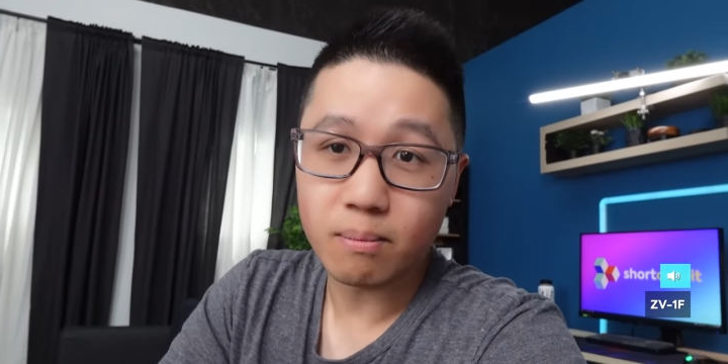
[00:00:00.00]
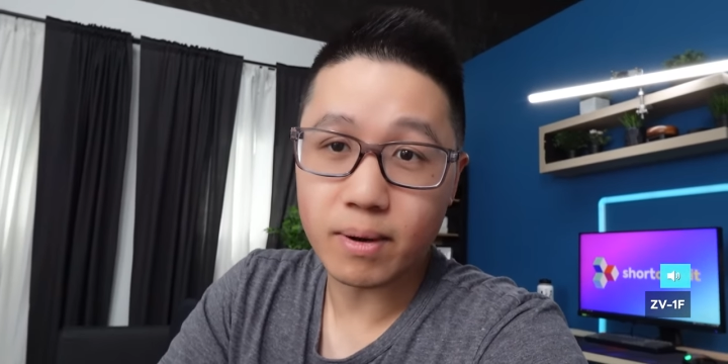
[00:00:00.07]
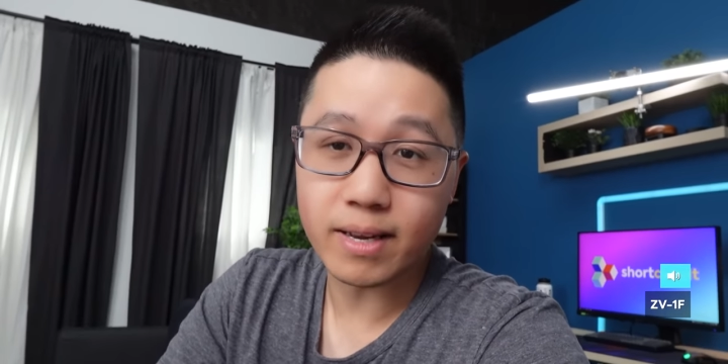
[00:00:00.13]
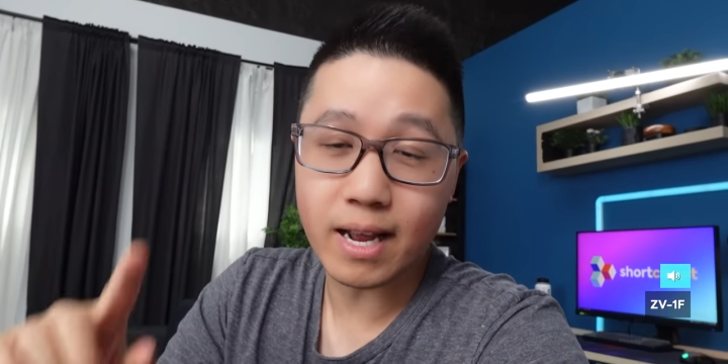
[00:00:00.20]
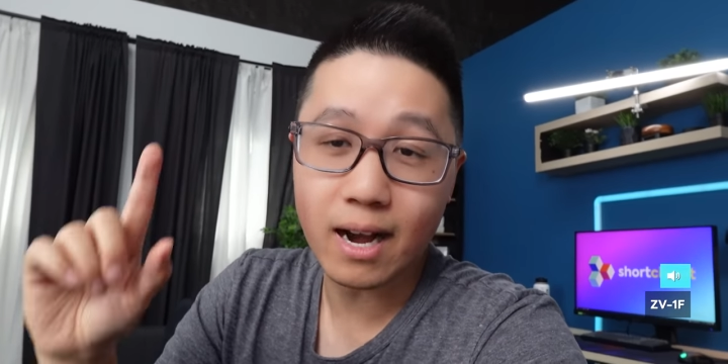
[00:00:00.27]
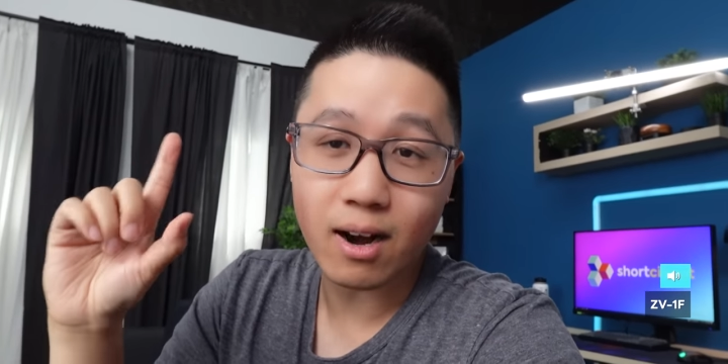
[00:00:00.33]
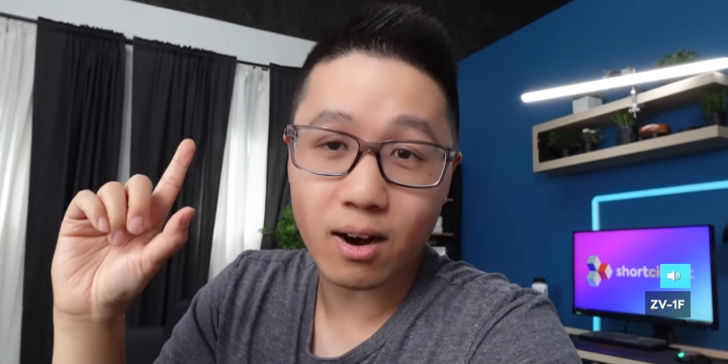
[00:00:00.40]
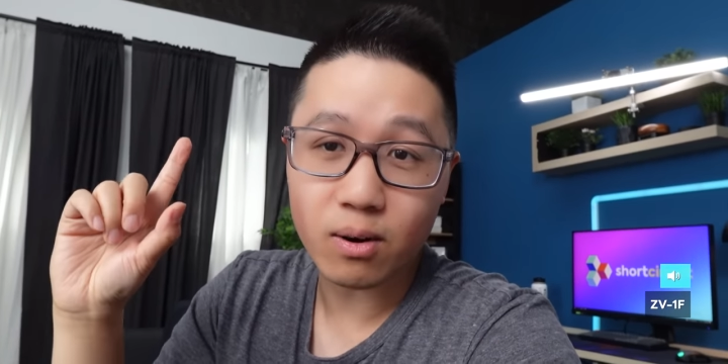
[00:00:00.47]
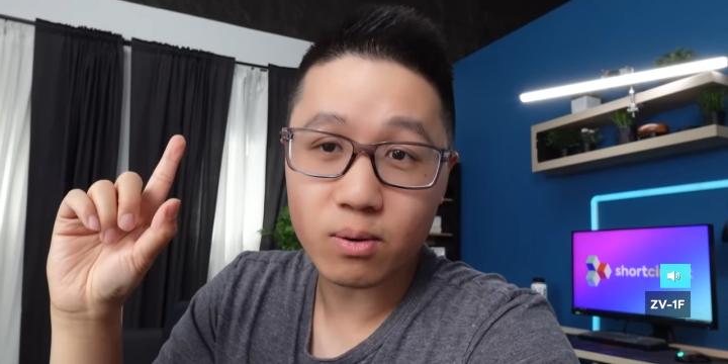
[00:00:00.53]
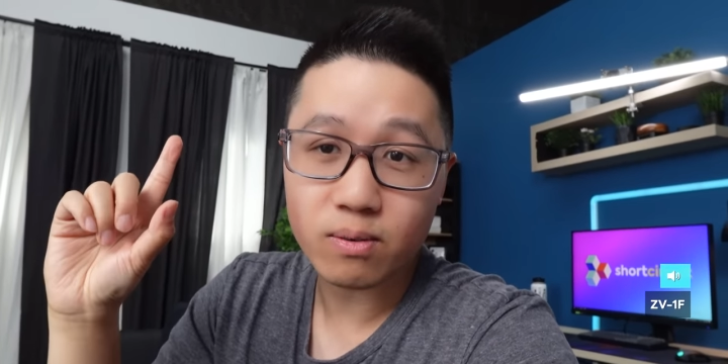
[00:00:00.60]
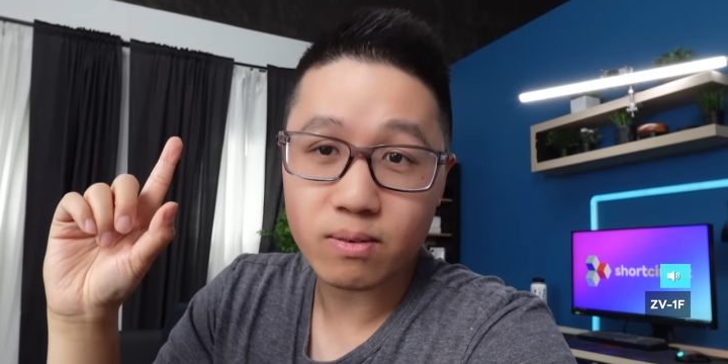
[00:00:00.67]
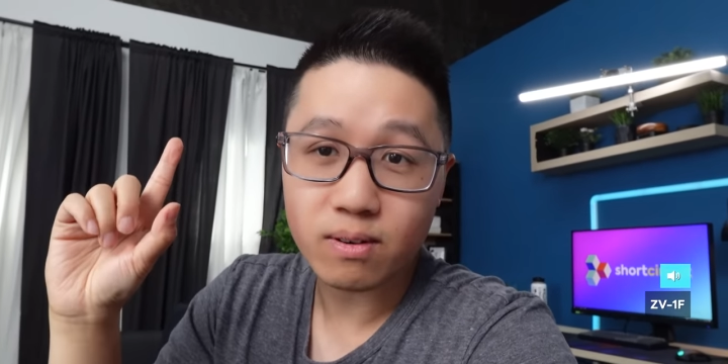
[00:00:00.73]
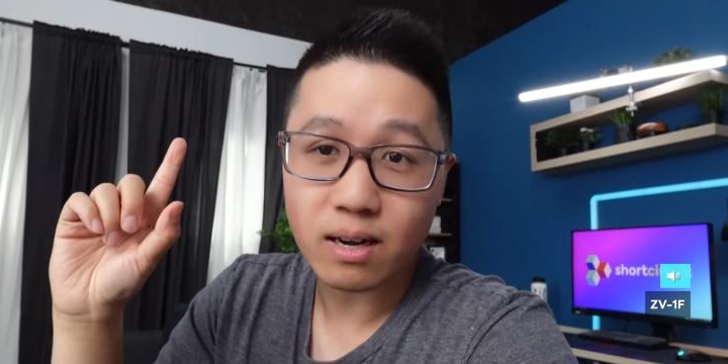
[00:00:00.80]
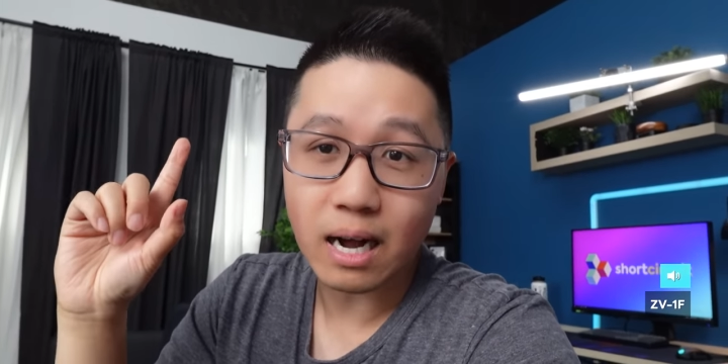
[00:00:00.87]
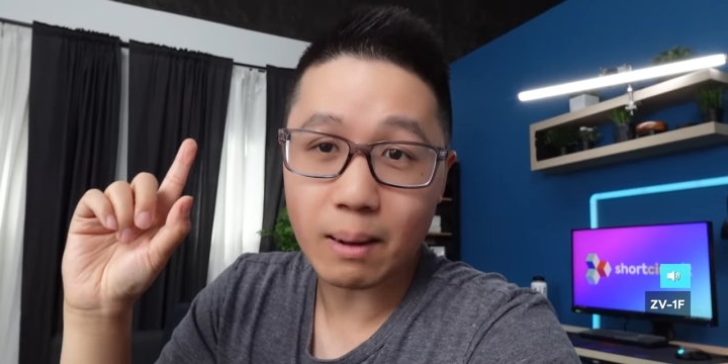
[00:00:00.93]
But now
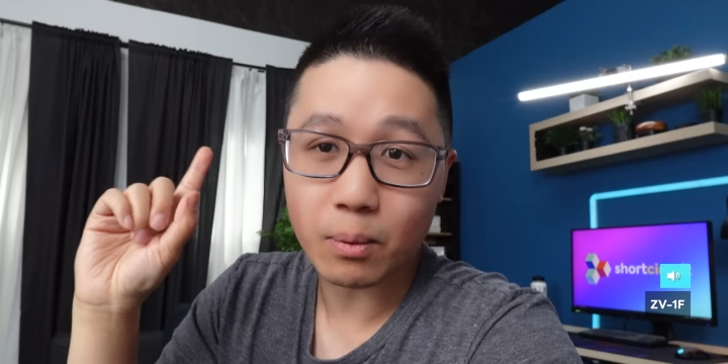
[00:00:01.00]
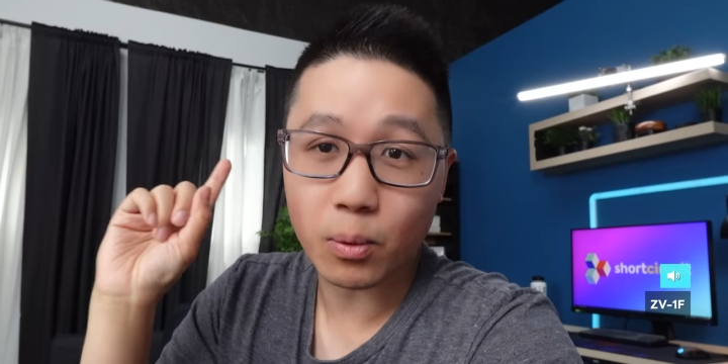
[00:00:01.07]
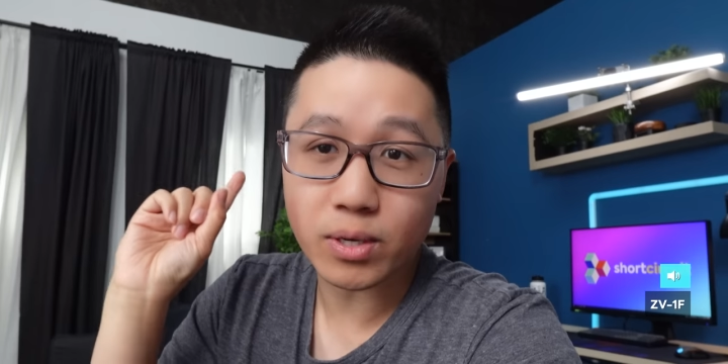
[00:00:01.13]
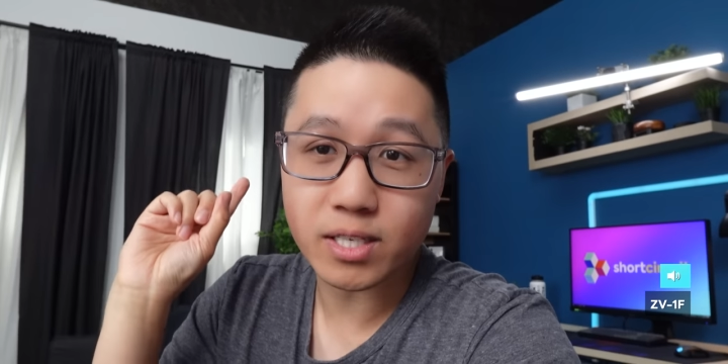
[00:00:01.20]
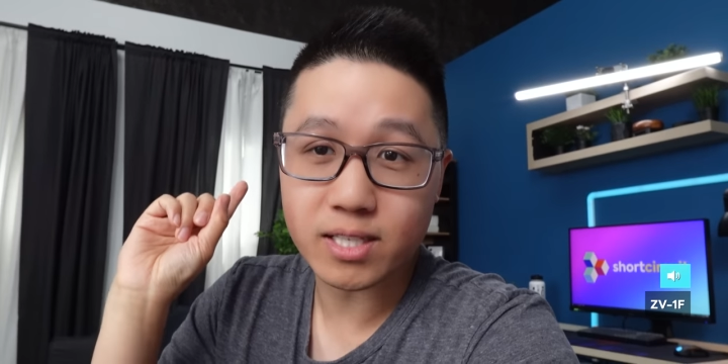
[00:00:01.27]
I'm going